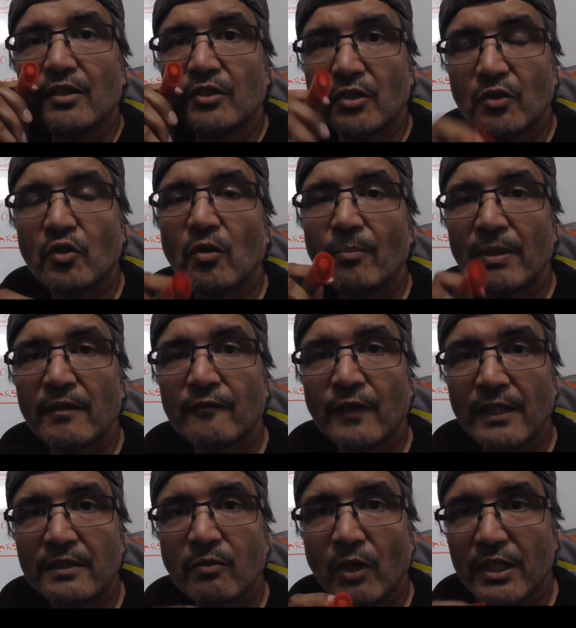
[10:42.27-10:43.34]
Do not be
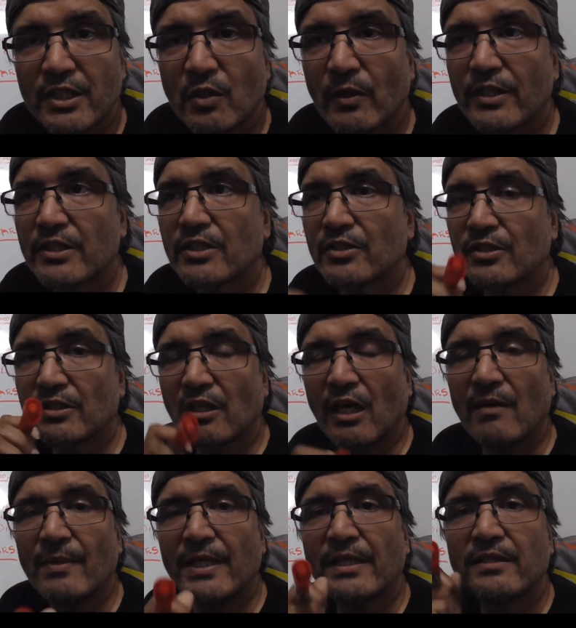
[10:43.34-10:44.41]
afraid to ask questions.
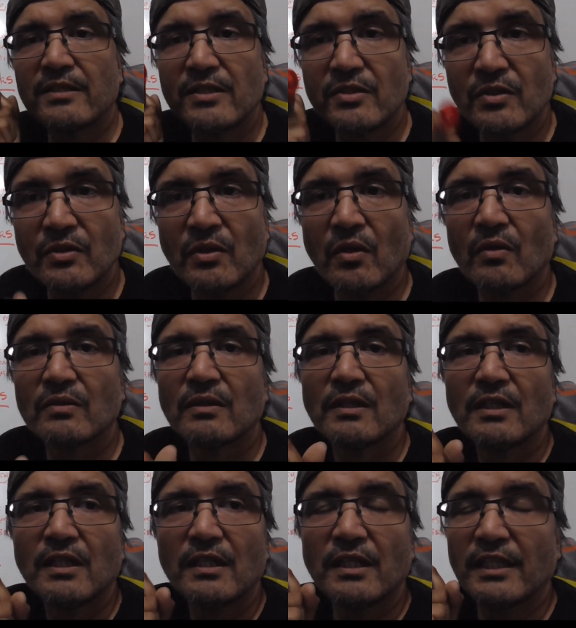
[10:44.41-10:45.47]
Diabetes is not
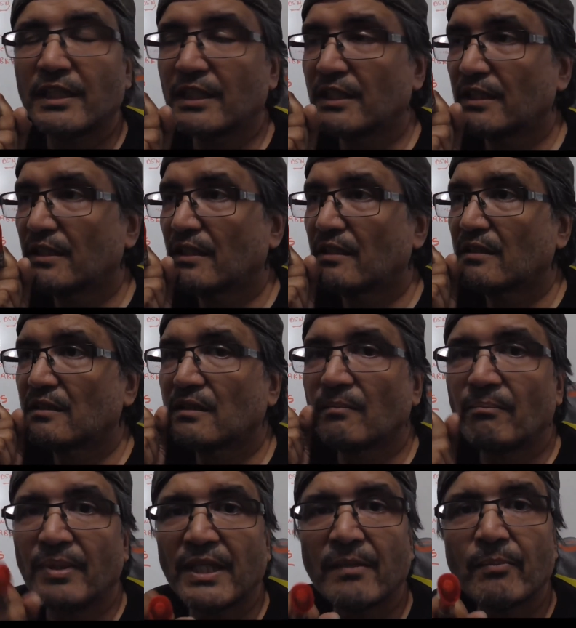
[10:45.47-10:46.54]
the the
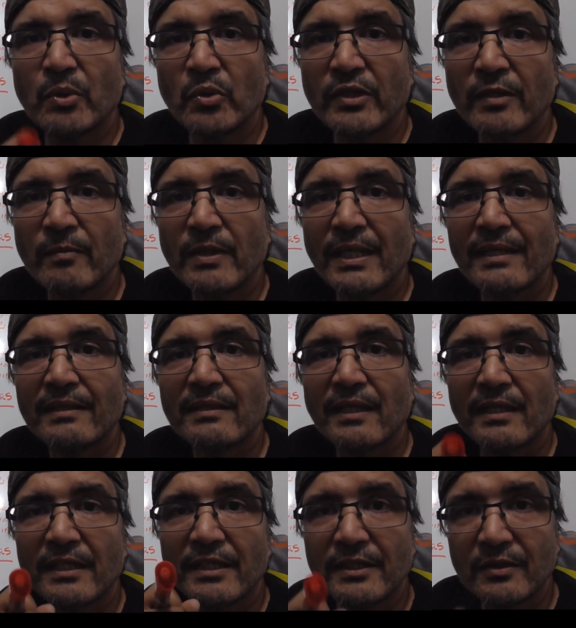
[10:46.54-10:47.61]
big boogeyman
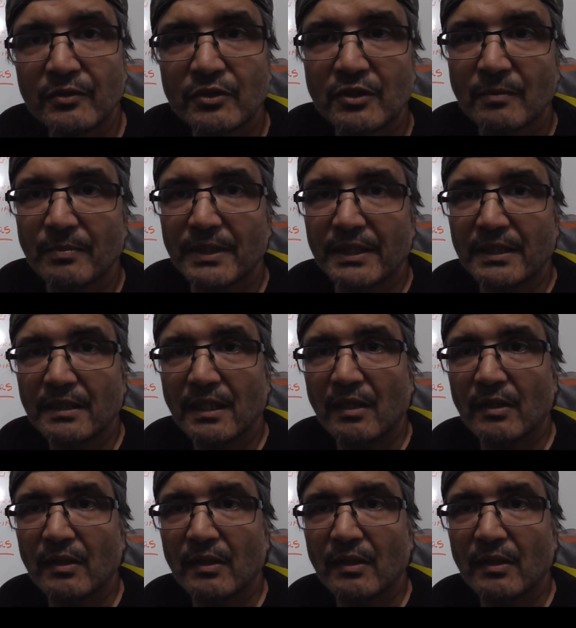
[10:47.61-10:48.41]
that it used to be.